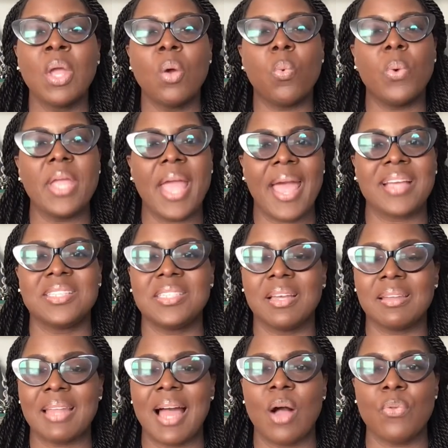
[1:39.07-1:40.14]
we actually
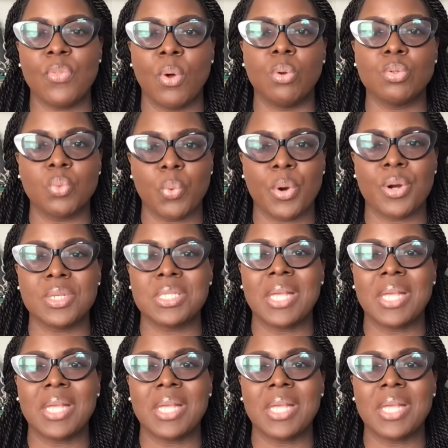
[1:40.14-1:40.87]
allow those words